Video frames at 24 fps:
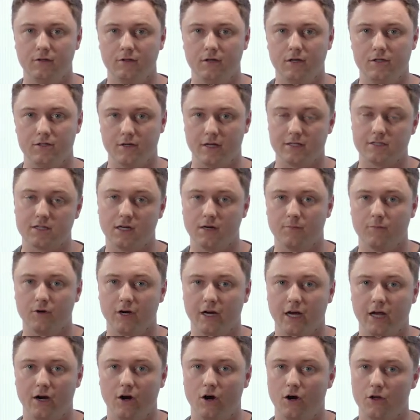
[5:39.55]
So that's going to
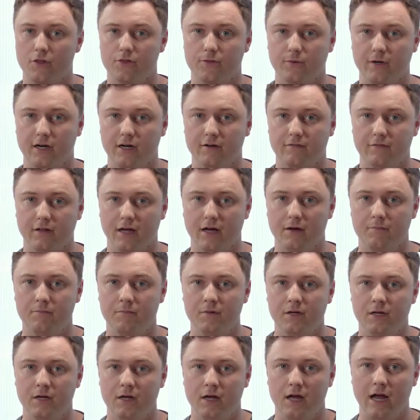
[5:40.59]
bring in all 3 of them.
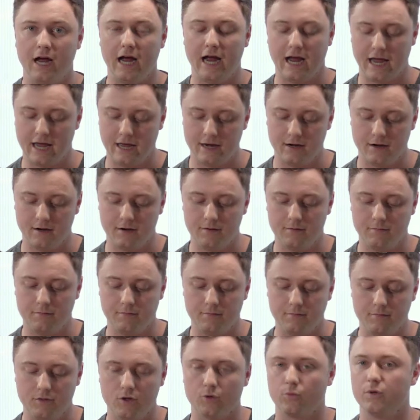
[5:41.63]
And
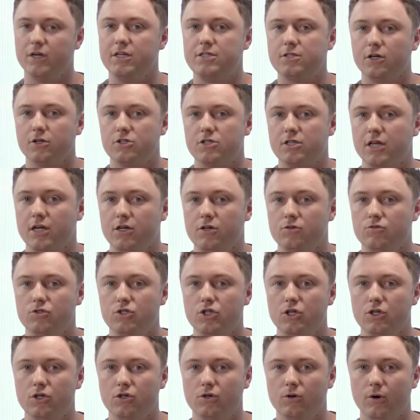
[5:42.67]
the research that you
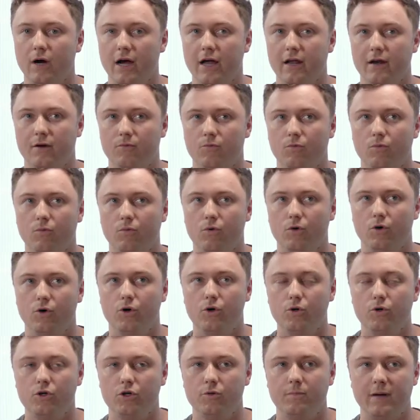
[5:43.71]
do and
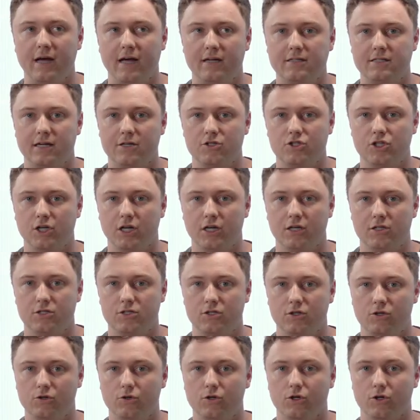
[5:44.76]
who you pay attention
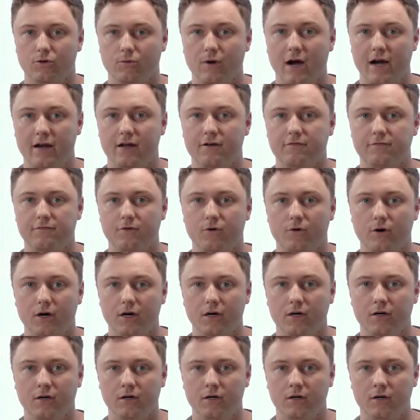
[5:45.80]
to who you're writing
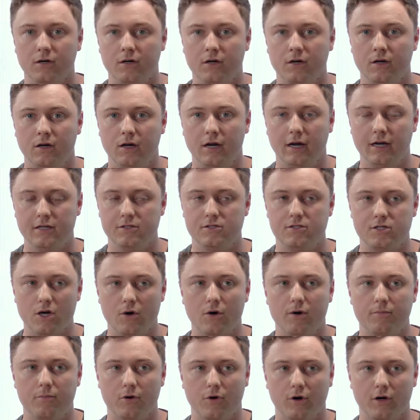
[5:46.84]
for is
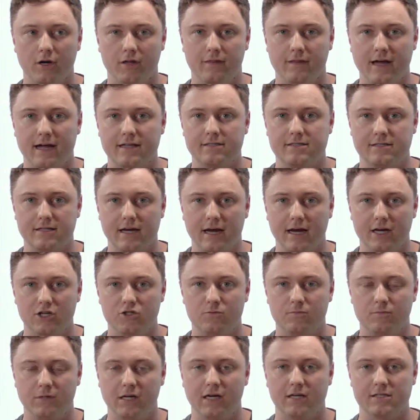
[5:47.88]
so important in that stage,
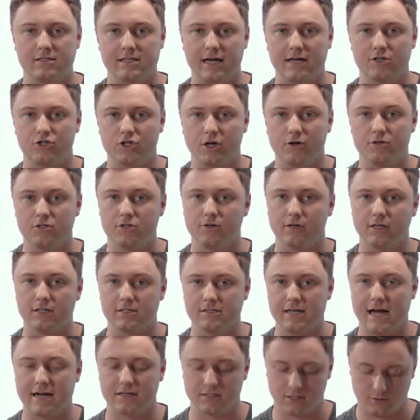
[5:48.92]
because that shows you
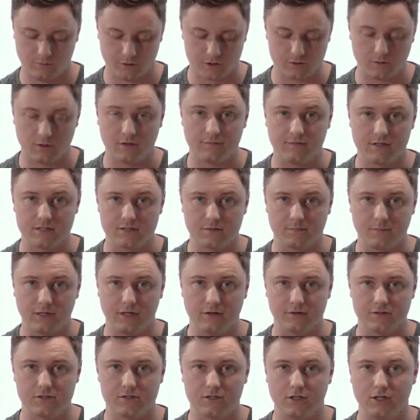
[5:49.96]
exactly which one of these
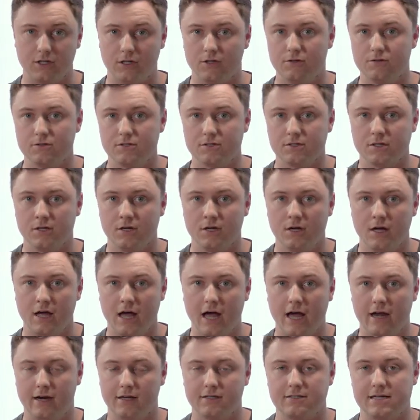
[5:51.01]
appeals to use
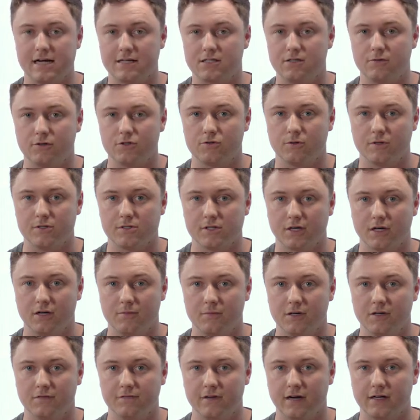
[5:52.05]
and exactly which ones are going
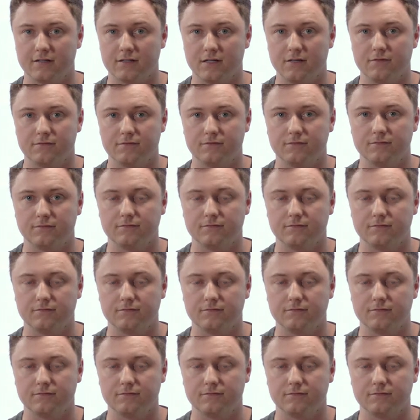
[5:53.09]
to be effective.